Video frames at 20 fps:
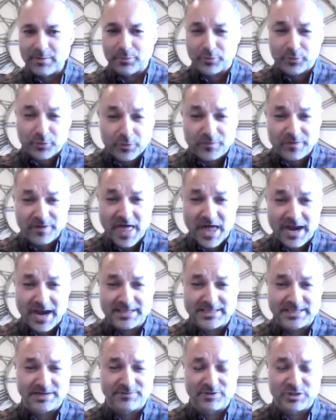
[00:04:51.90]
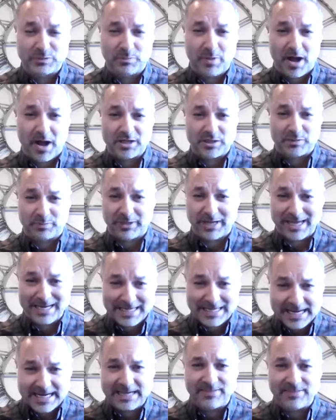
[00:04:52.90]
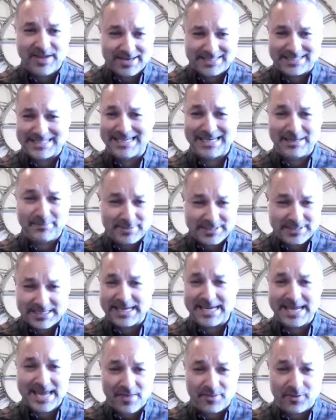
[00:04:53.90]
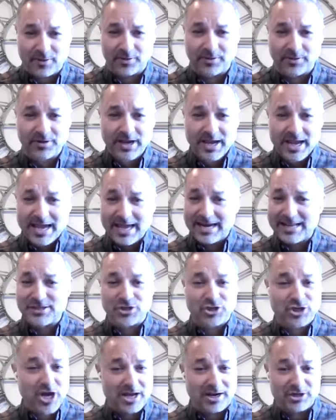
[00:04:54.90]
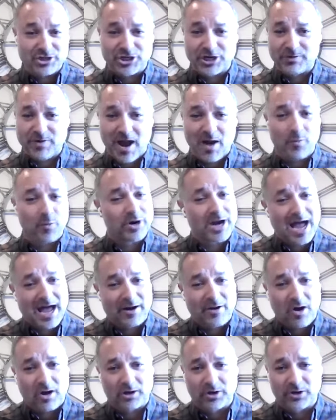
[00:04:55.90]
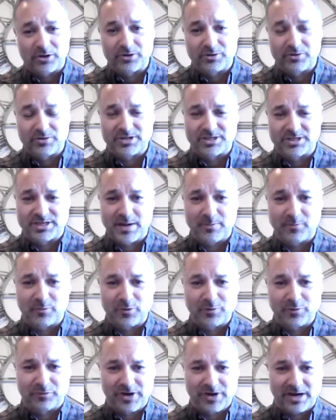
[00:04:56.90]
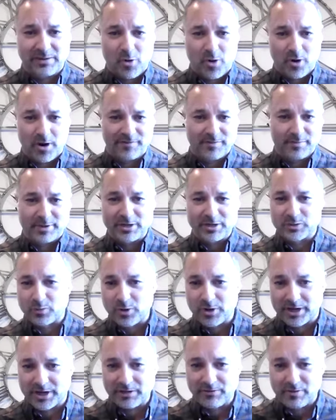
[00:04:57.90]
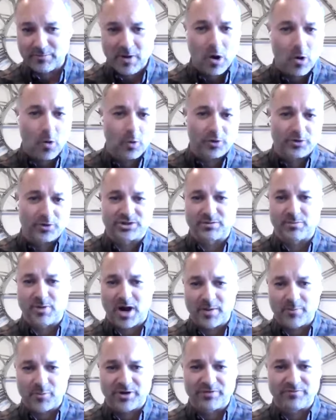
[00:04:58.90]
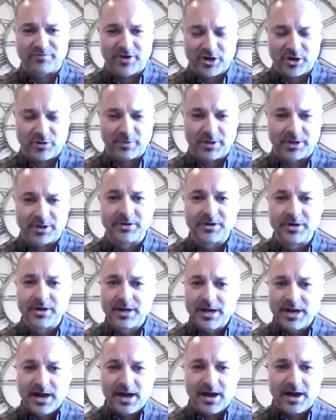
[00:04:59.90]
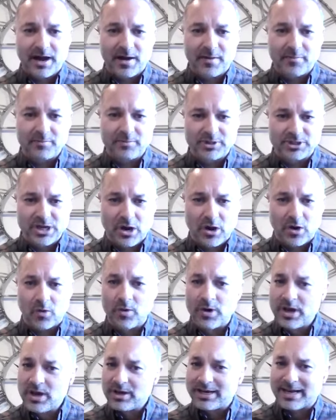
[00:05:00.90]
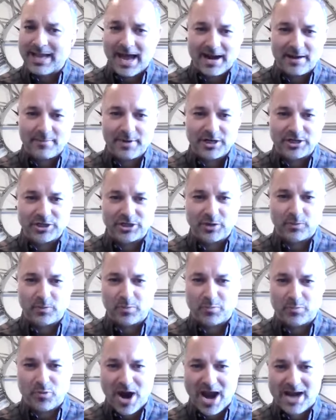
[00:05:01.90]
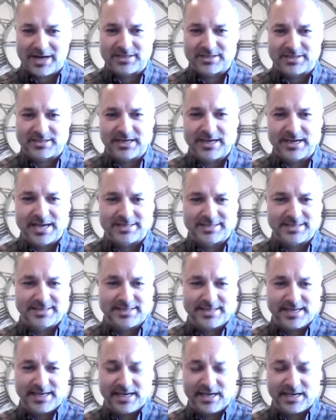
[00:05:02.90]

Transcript: improving that incident response plan, getting that team together. And it's challenging, right? We're not all under the same roof anymore. Everybody's working remote or some hybrid environment. Um, so, got to make sure we're practicing as a